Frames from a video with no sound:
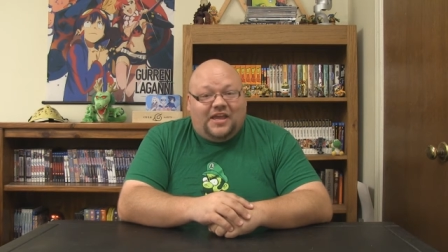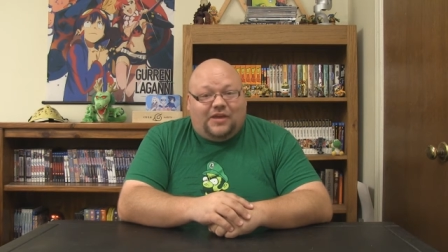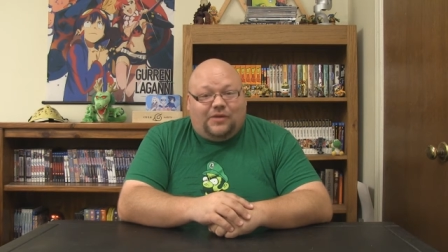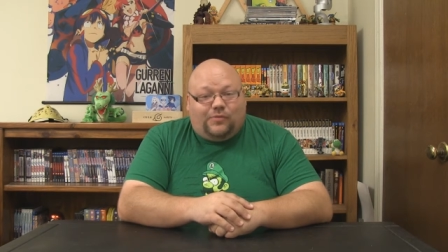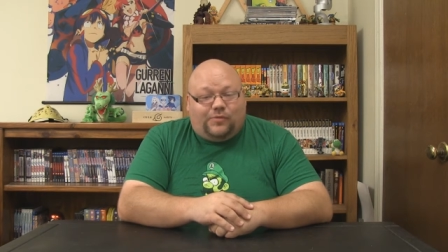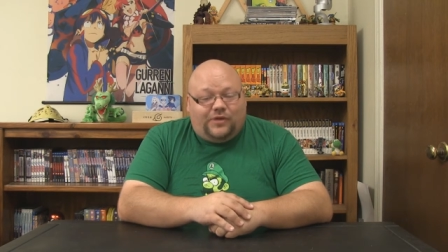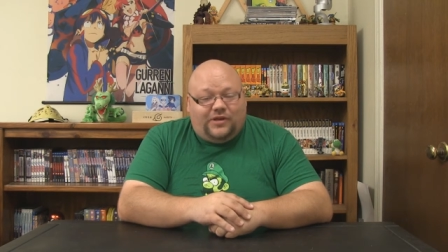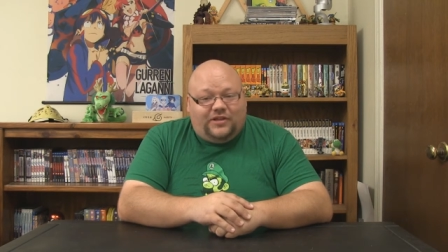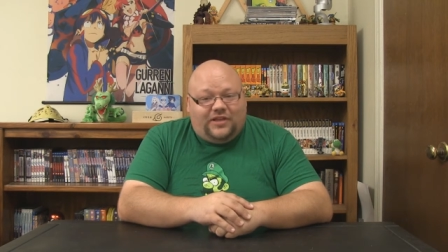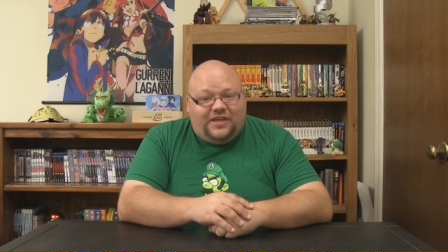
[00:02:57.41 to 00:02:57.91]
He
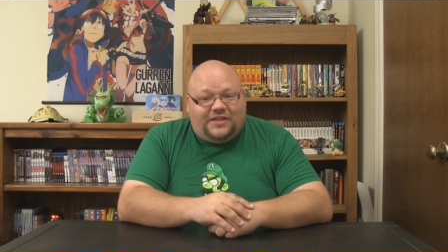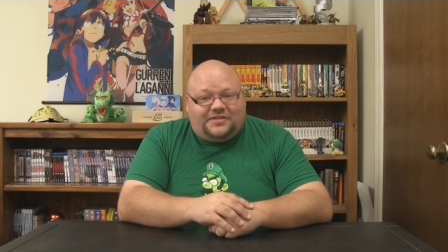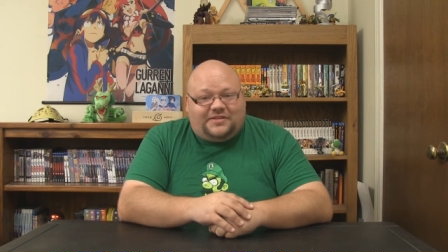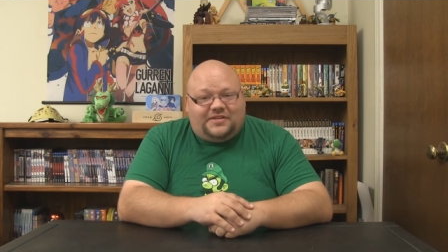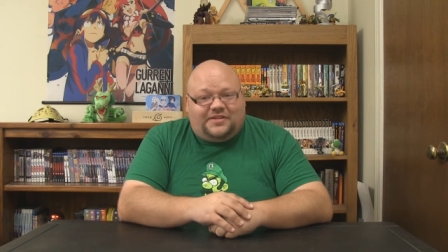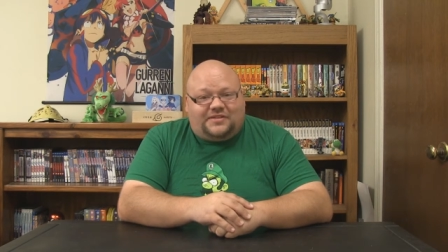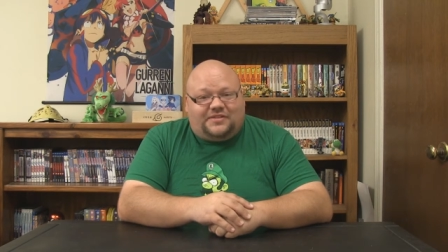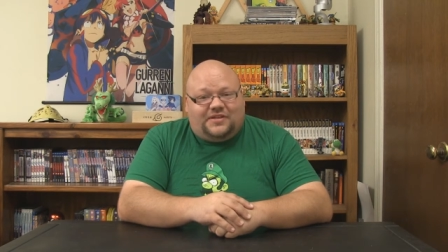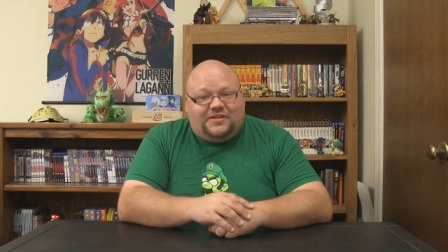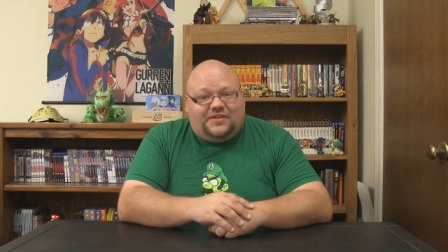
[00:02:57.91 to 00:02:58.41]
relays
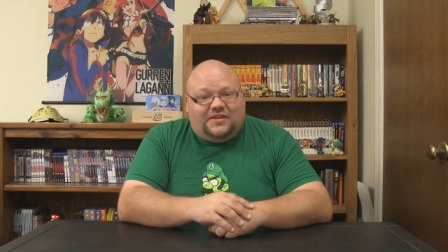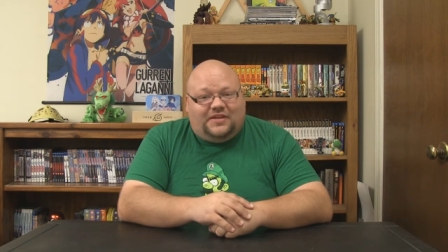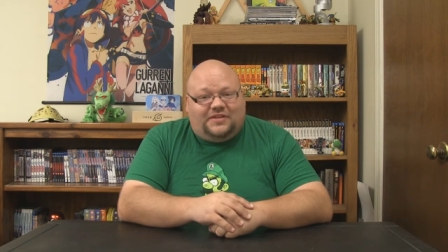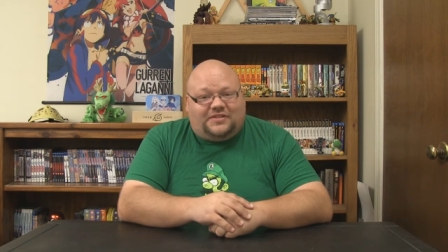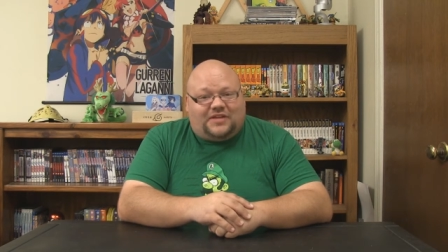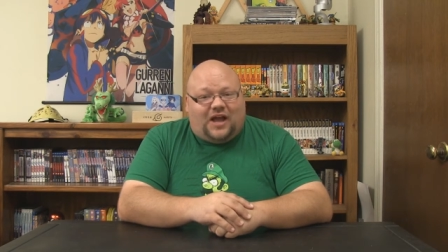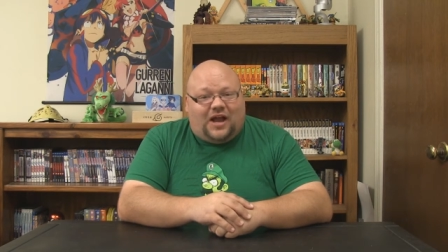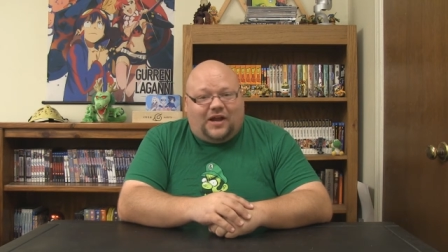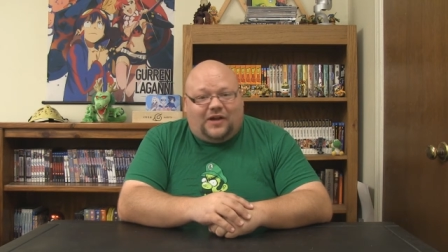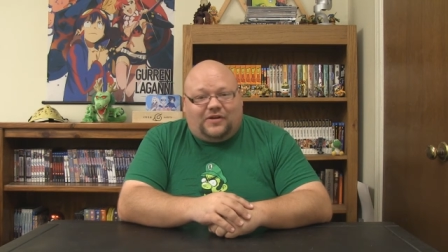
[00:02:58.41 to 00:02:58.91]
this to the
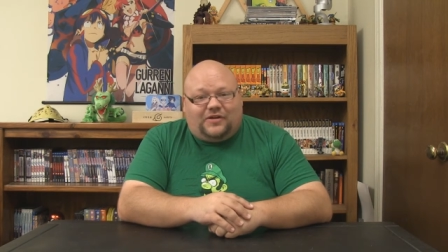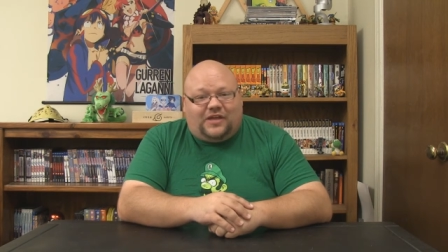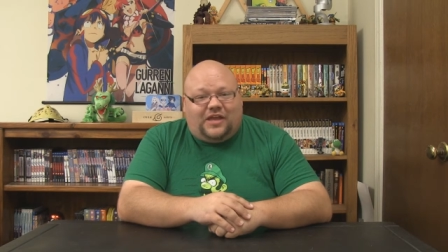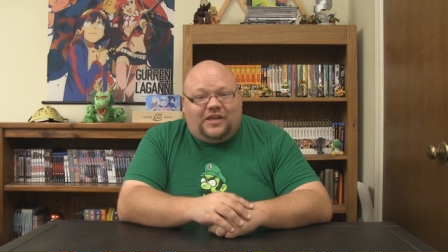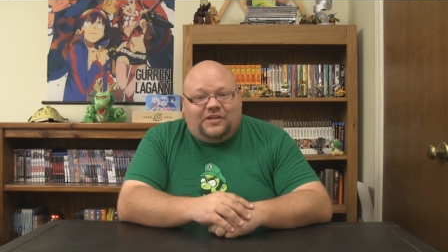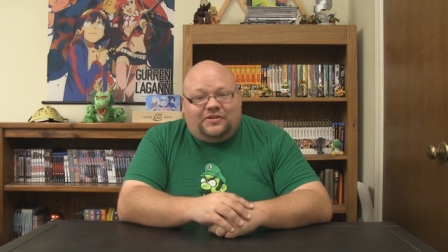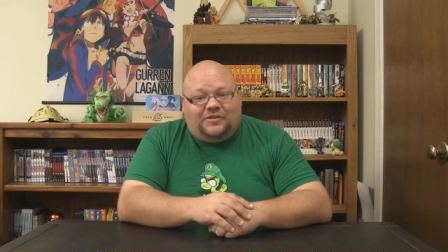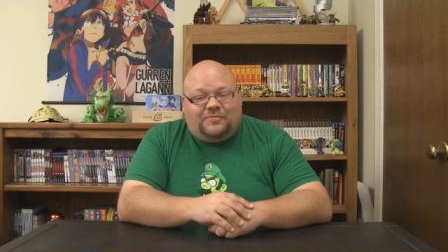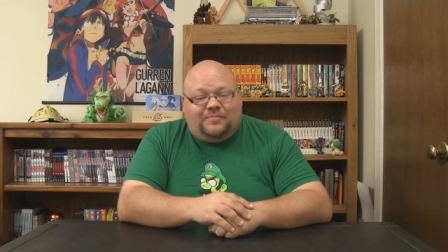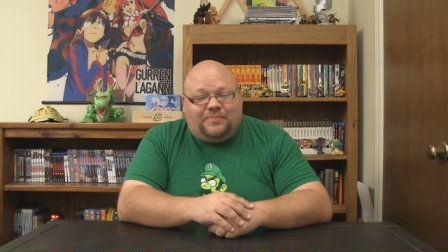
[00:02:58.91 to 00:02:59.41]
entire
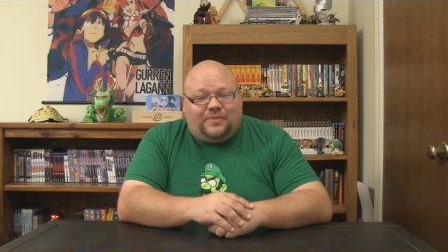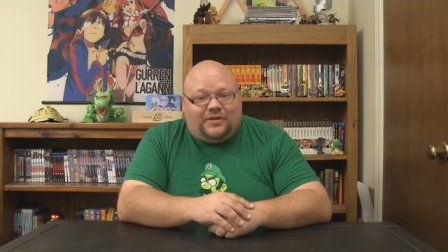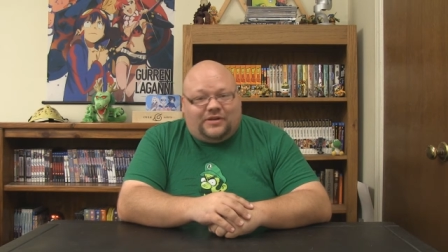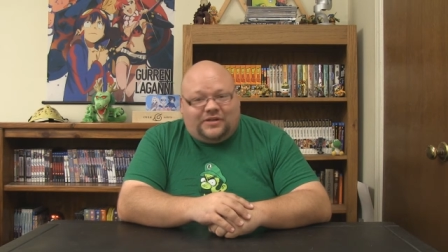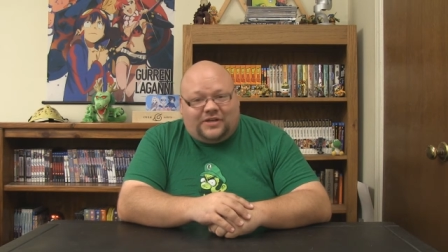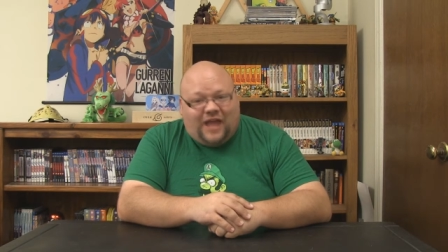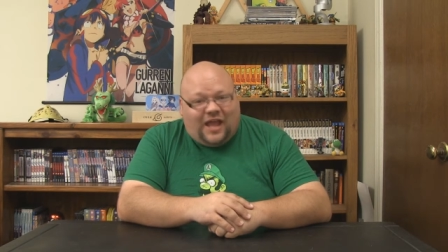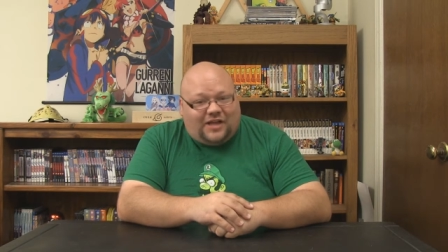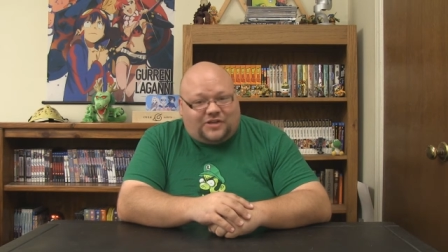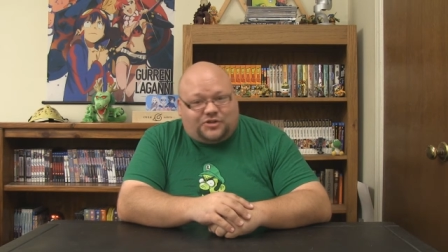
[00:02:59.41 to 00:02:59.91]
kingdom, but
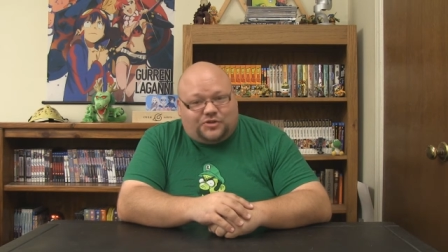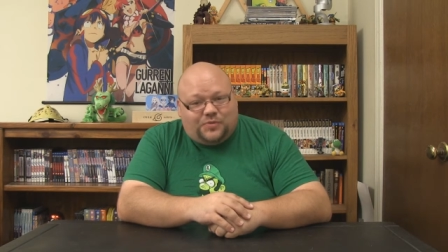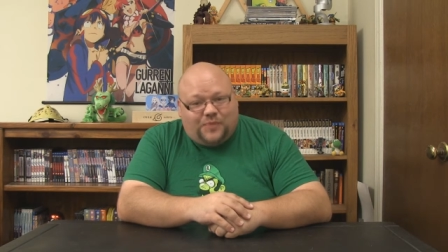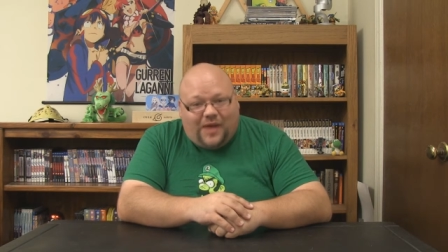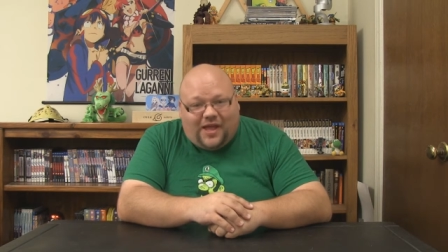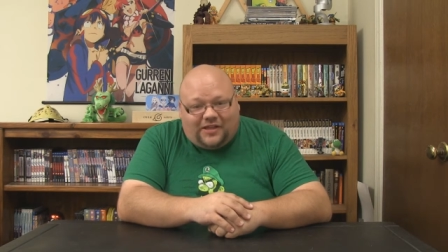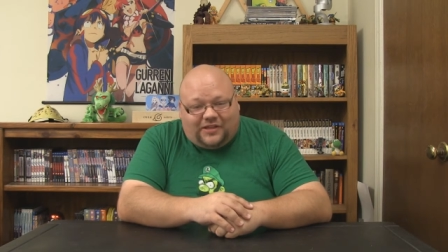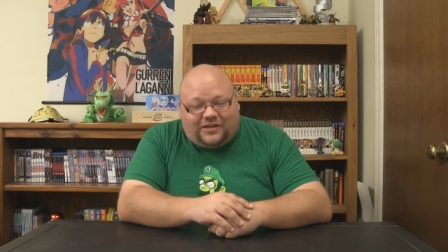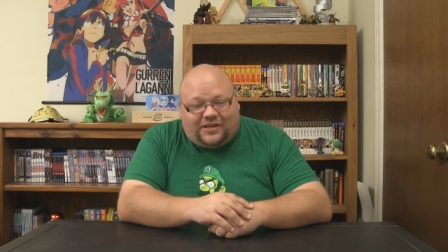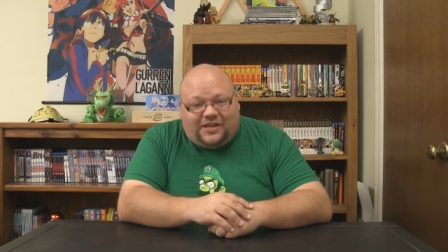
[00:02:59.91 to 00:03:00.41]
in
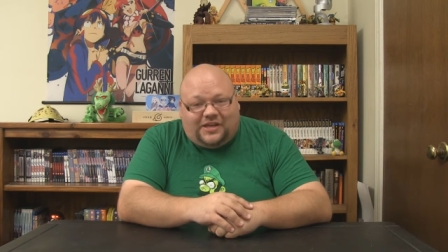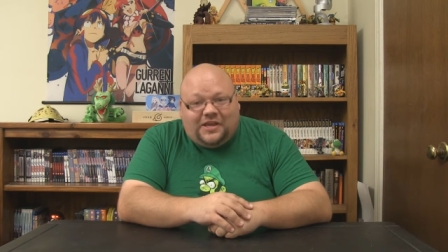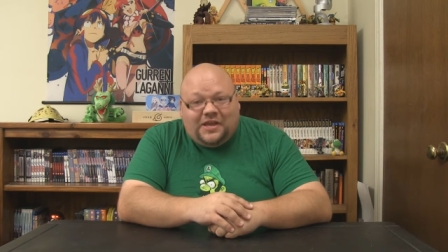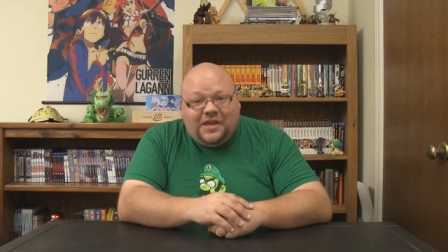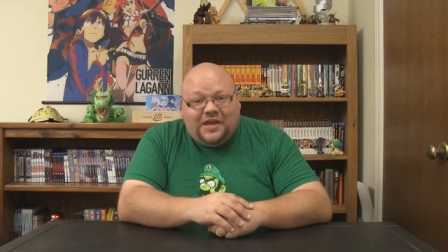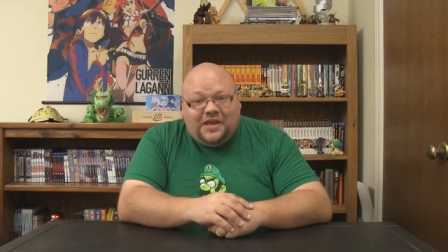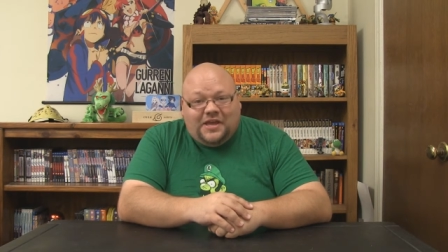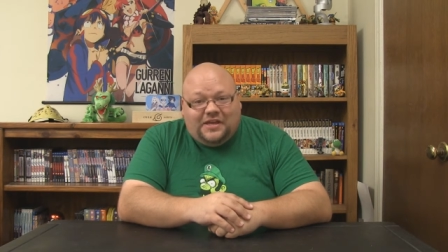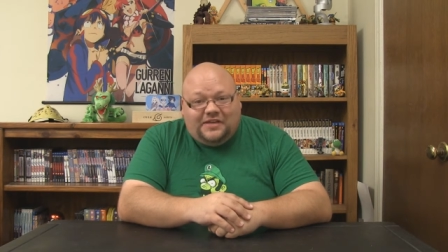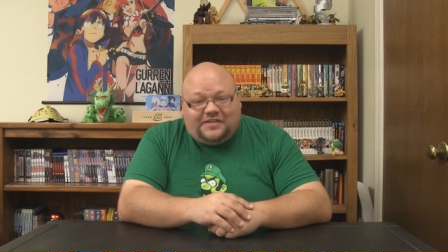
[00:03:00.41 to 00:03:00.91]
actuality,
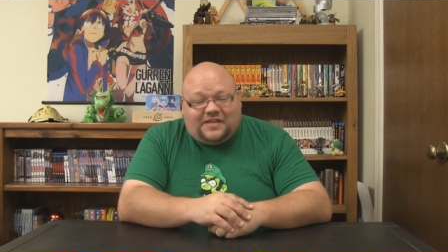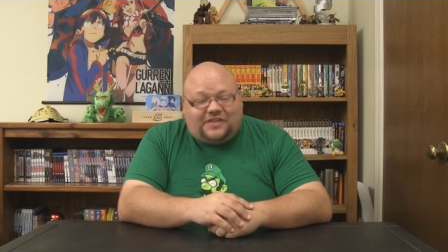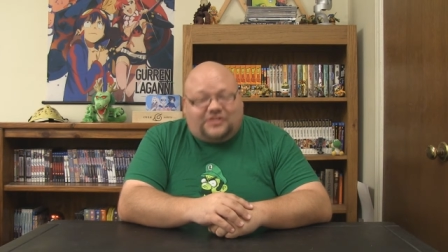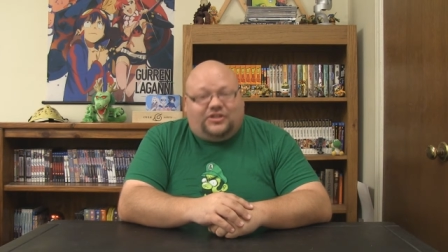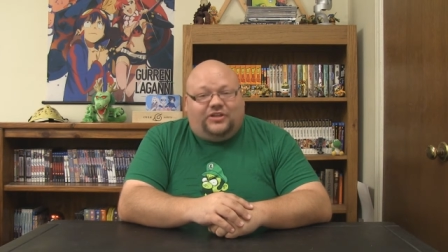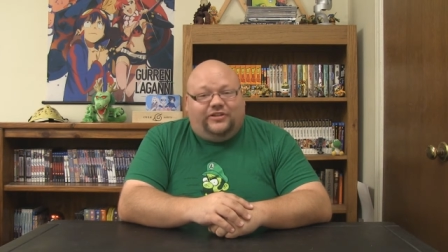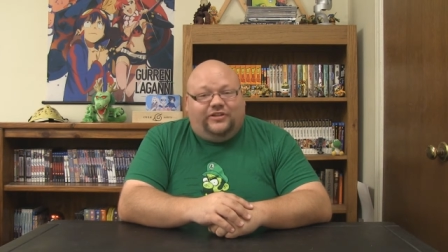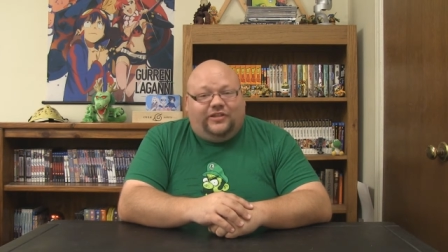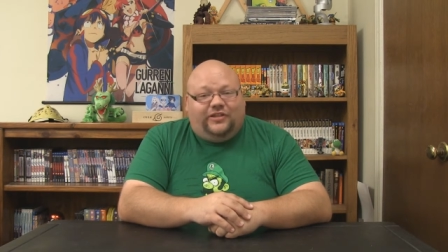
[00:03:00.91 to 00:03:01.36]
he's actually